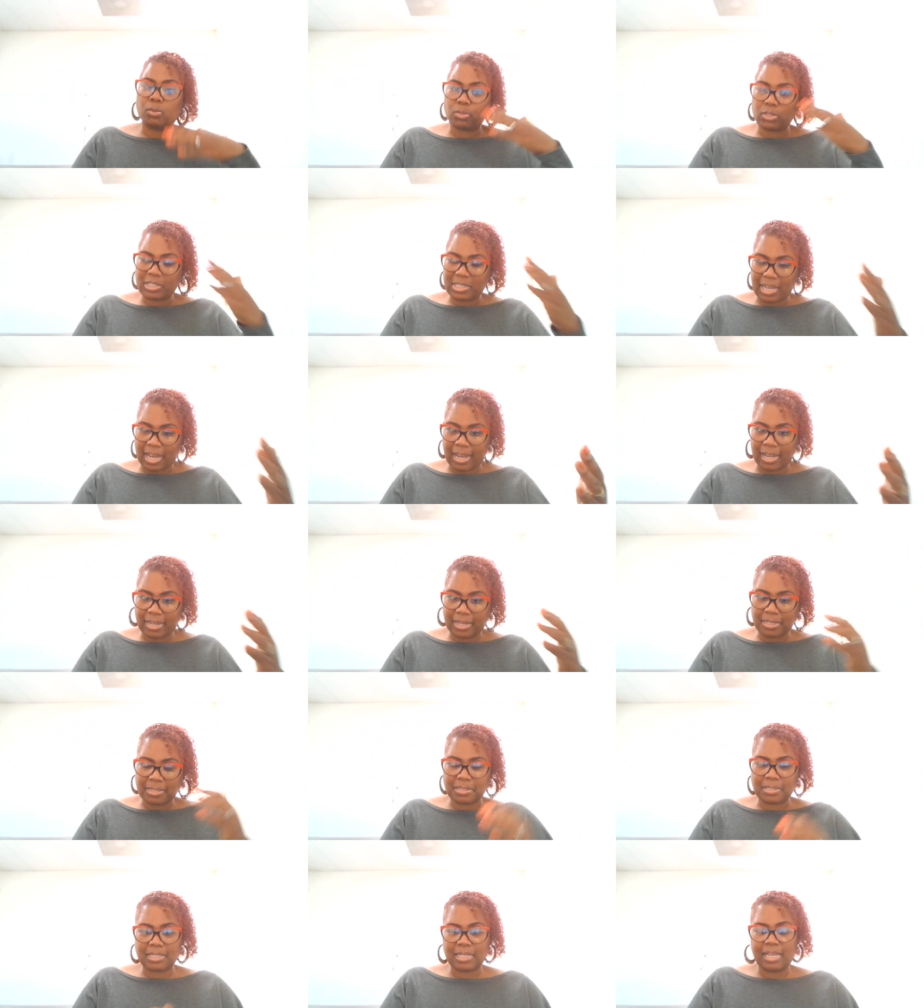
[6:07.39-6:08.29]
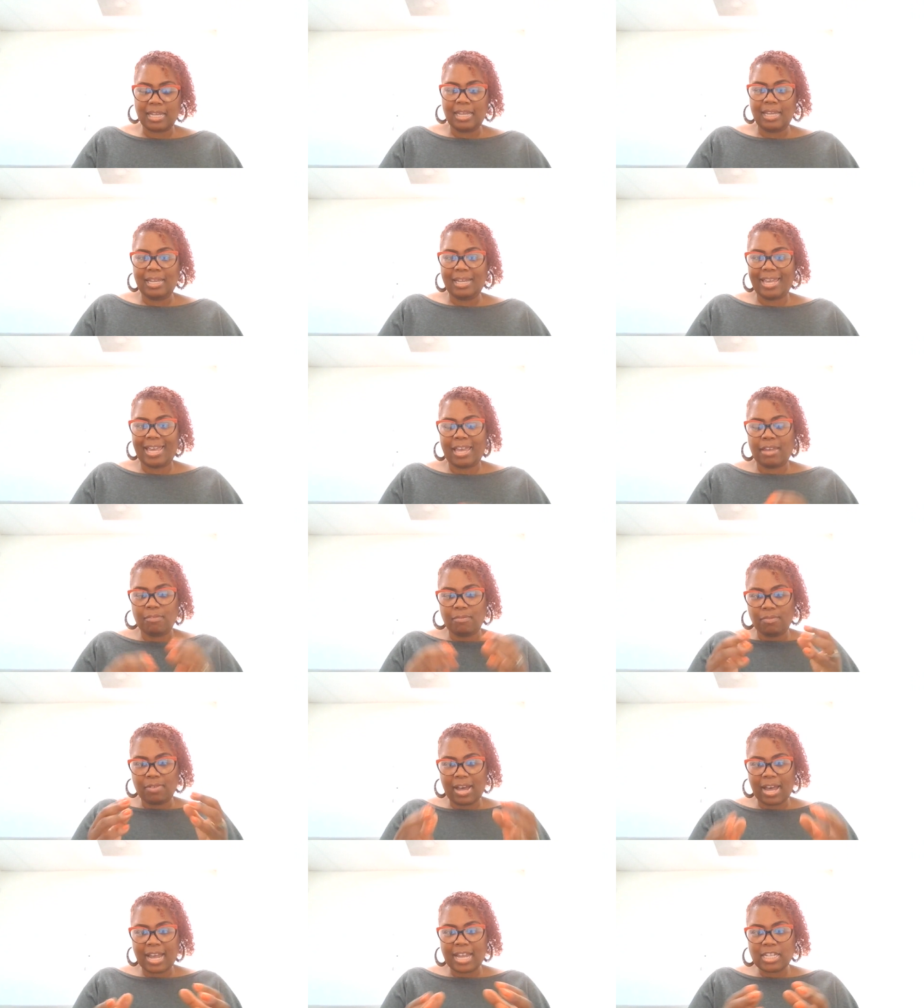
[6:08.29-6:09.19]
signs
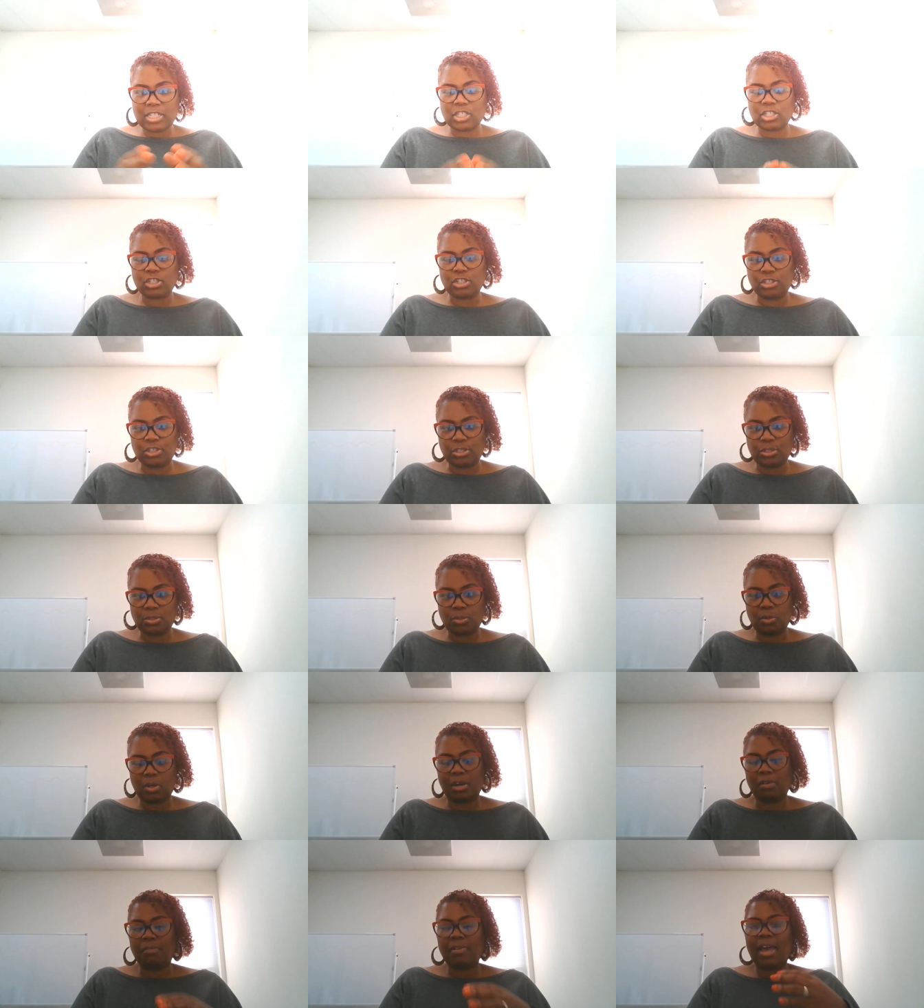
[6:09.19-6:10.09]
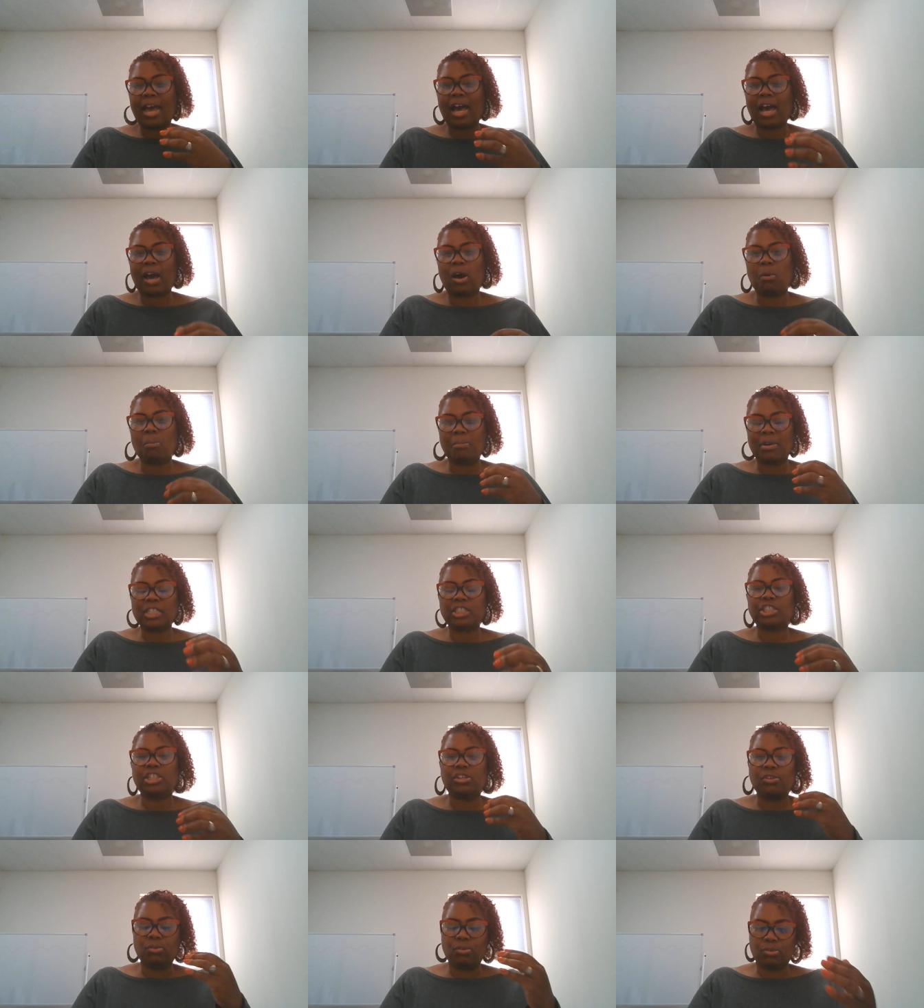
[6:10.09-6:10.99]
advising you of how
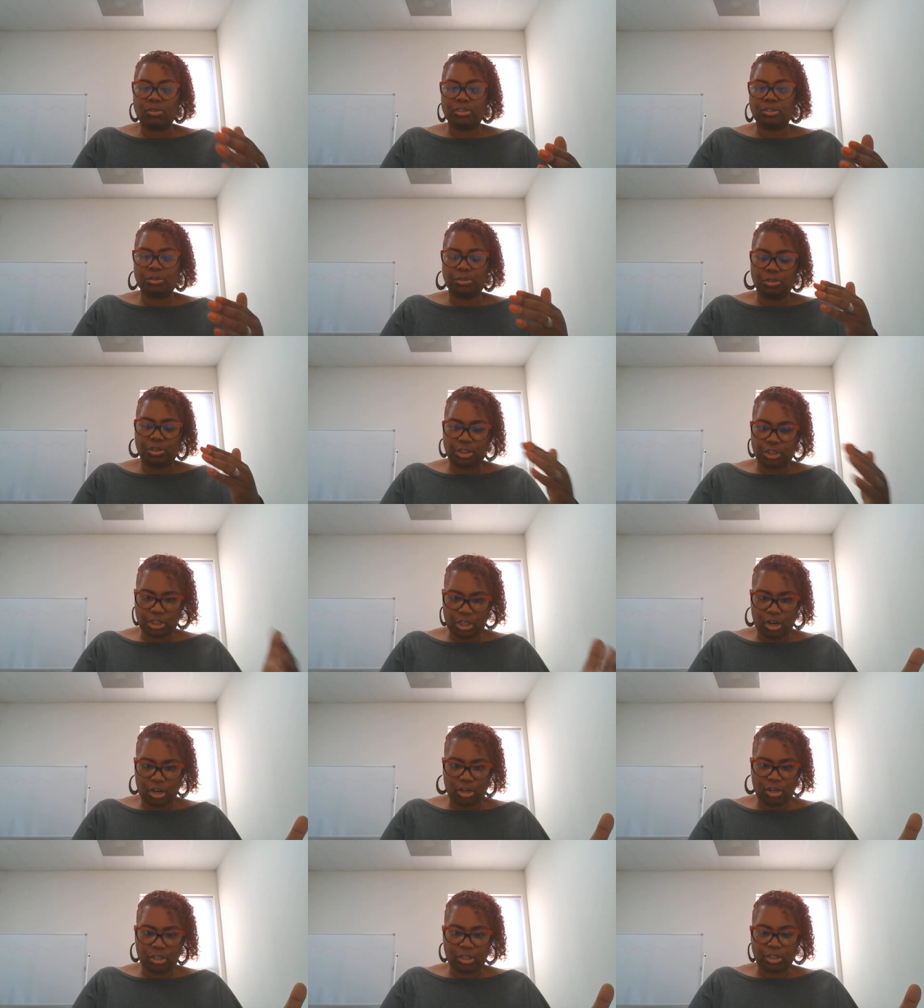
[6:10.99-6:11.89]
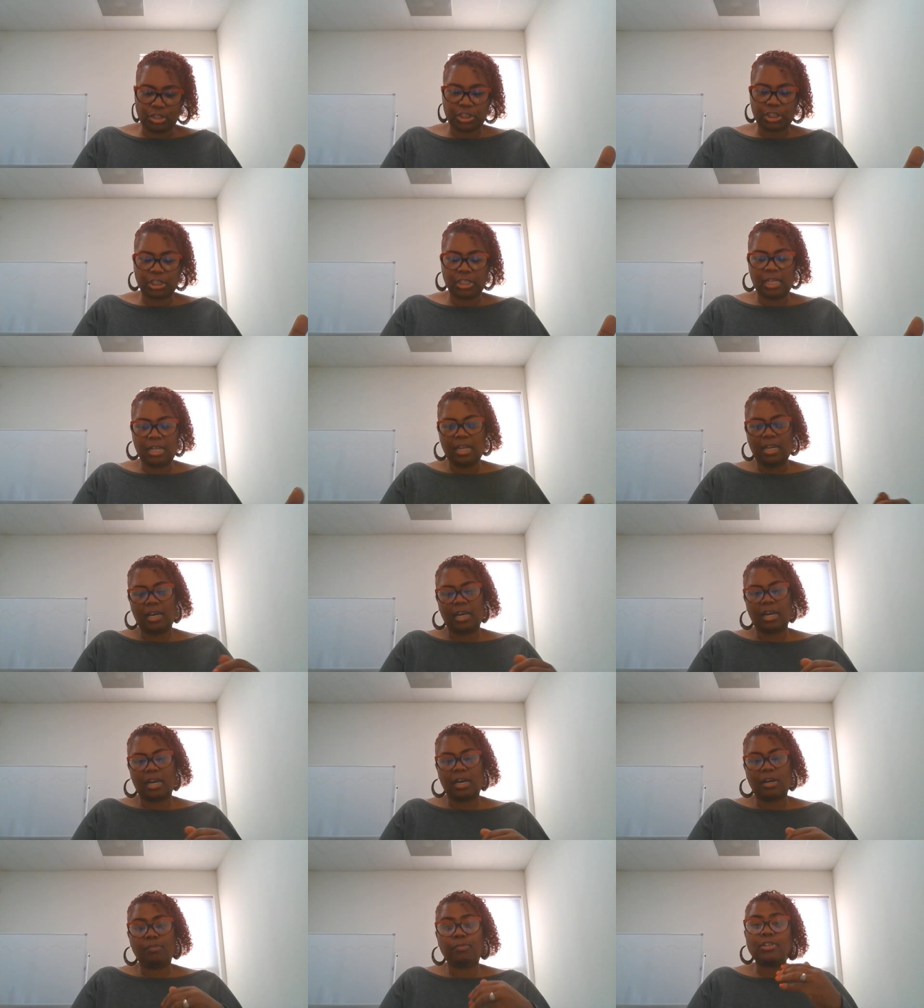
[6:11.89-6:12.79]
much they're going to charge
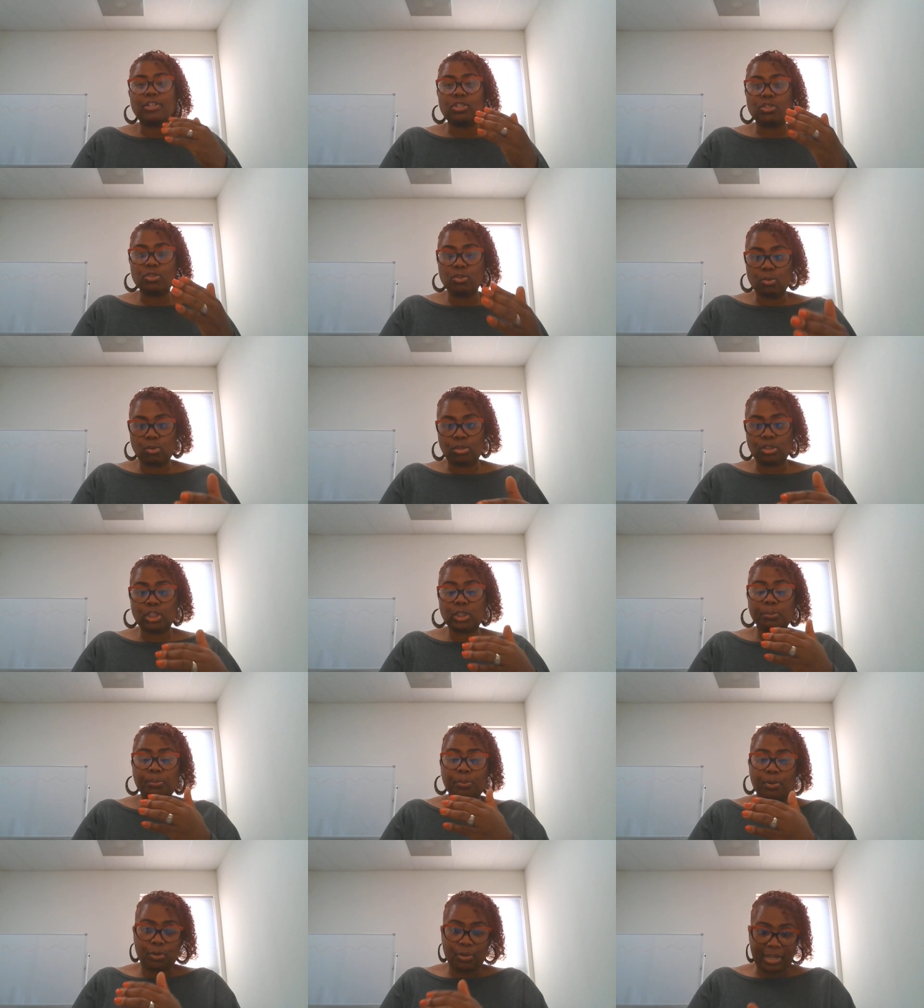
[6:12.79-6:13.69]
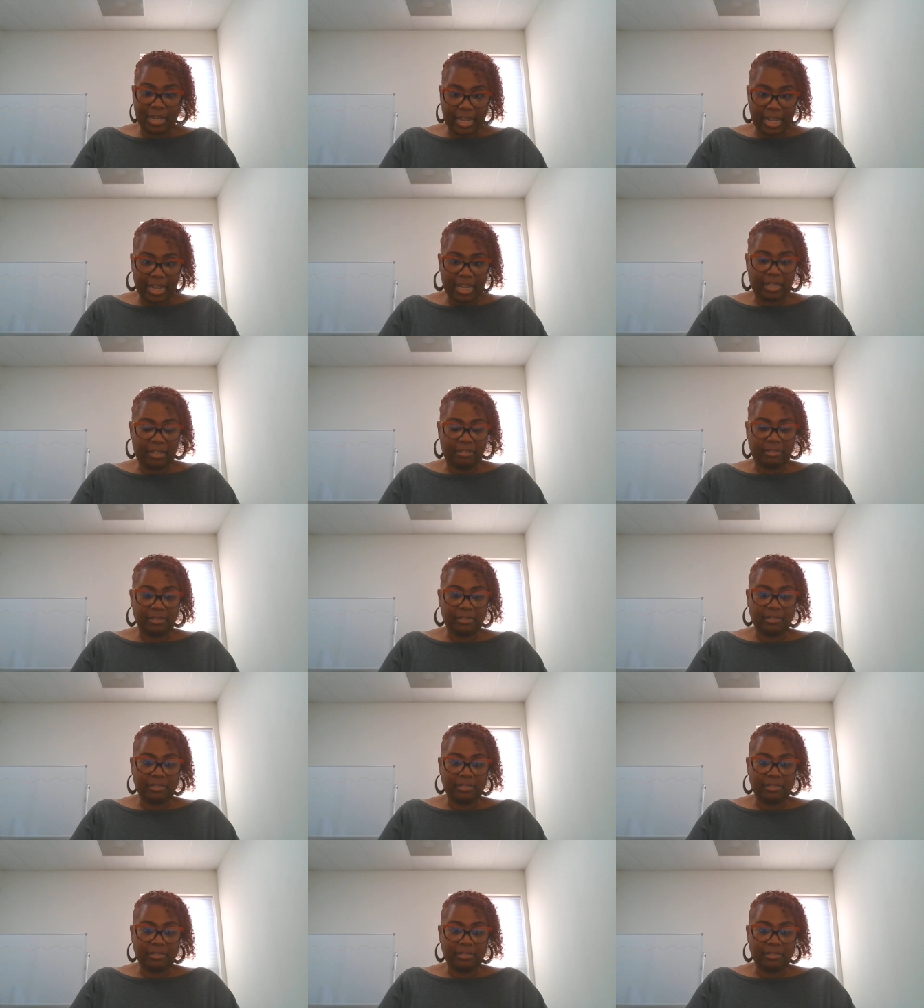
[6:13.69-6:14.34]
for storage per day.